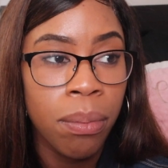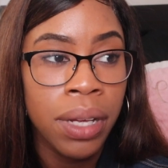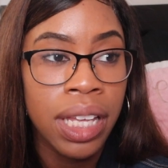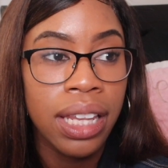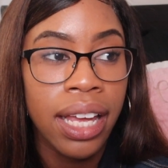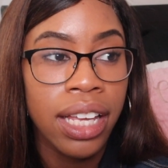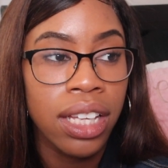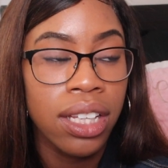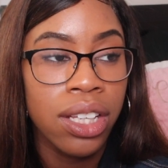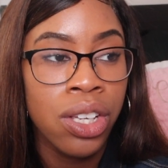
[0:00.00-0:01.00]
but like
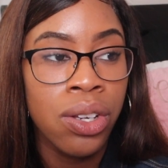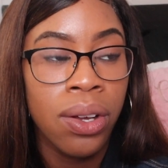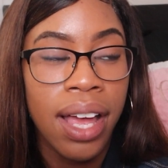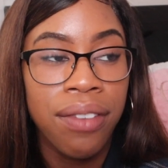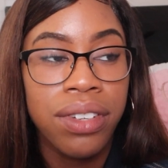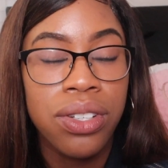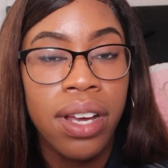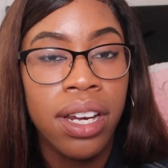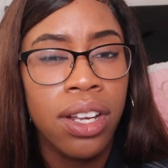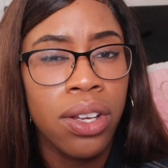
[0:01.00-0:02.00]
you don't have to
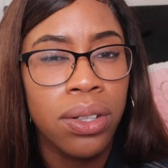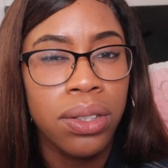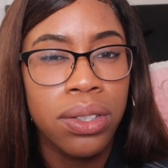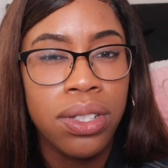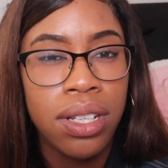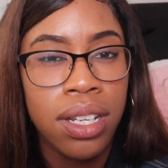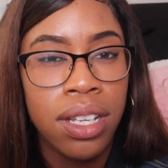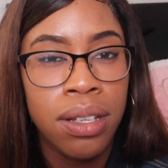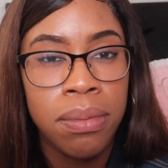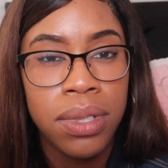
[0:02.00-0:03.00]
try to go to
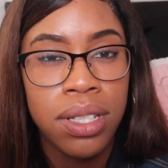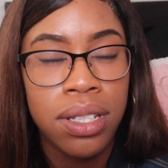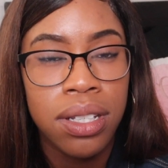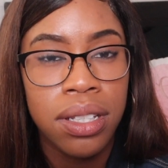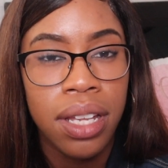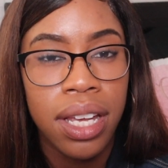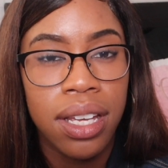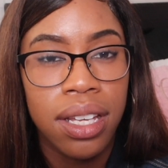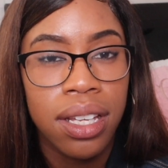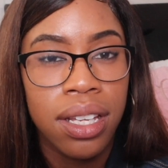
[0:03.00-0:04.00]
them to like
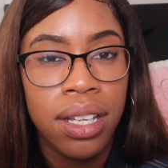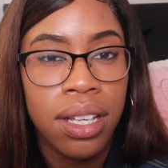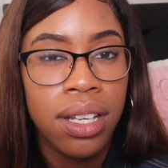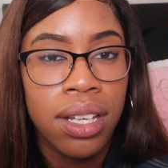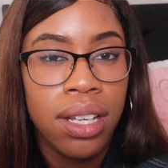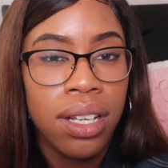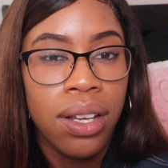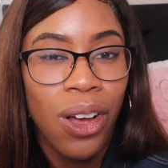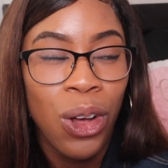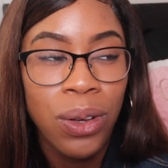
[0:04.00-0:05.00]

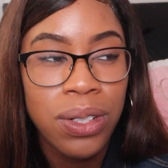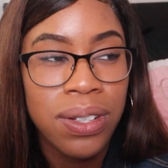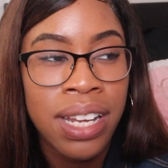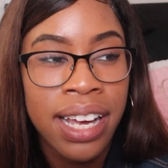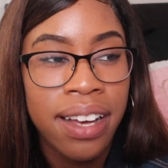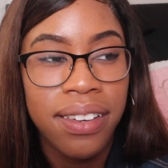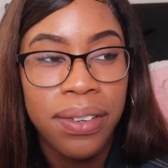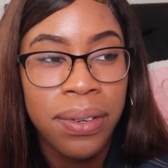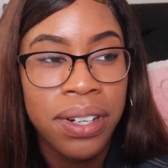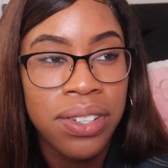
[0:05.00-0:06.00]
hold you
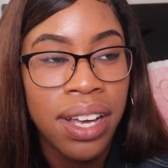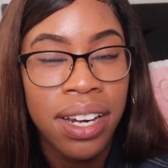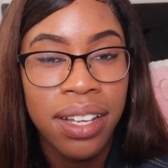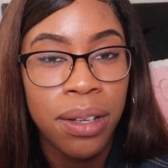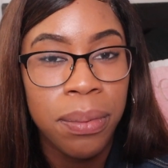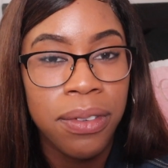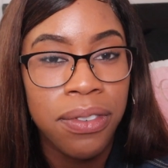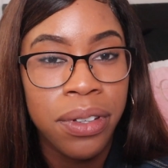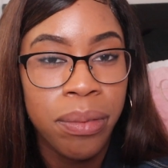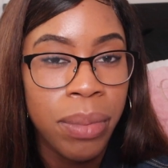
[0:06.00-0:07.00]
down or try to help you
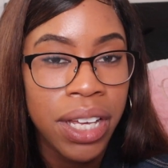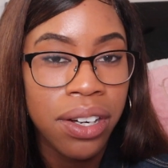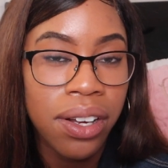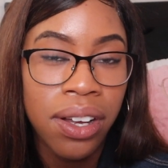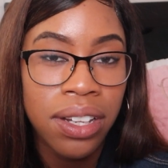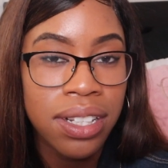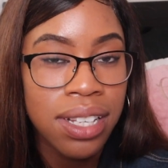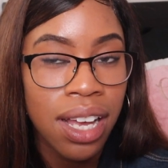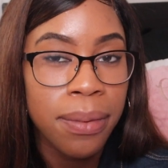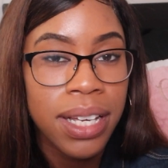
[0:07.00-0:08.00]
feel better all the
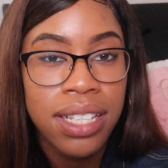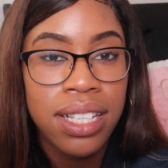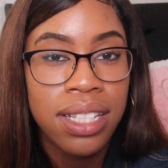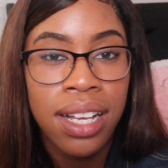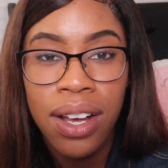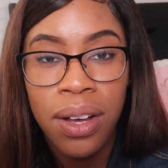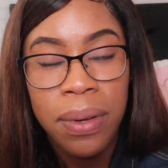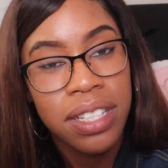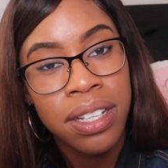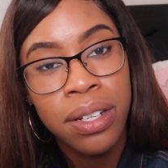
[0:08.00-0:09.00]
time, because it's not
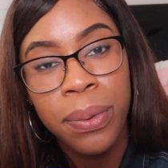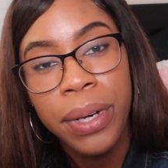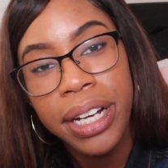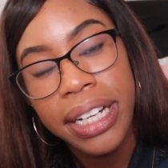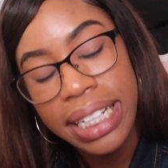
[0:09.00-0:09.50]
always gonna work.